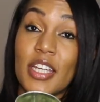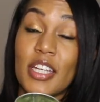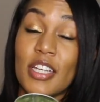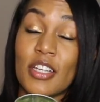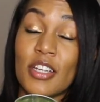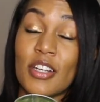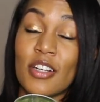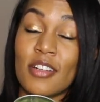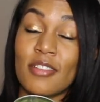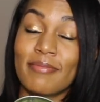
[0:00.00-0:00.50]

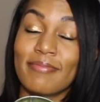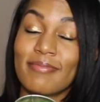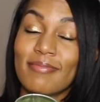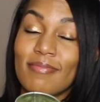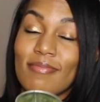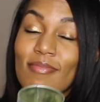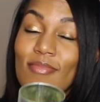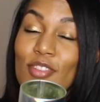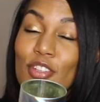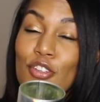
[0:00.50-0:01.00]
here
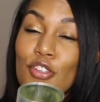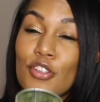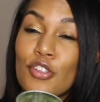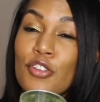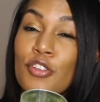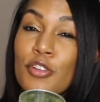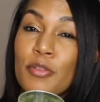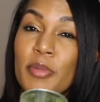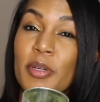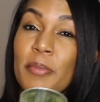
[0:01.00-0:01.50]

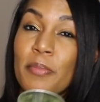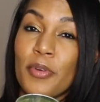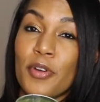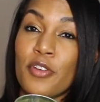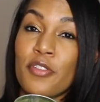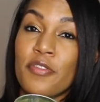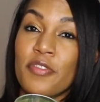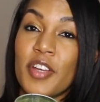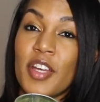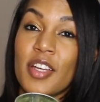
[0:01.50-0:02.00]
should have been
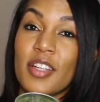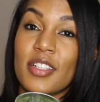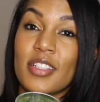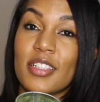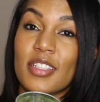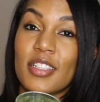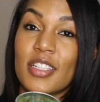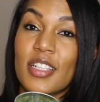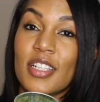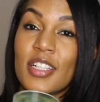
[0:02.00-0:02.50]
perfect.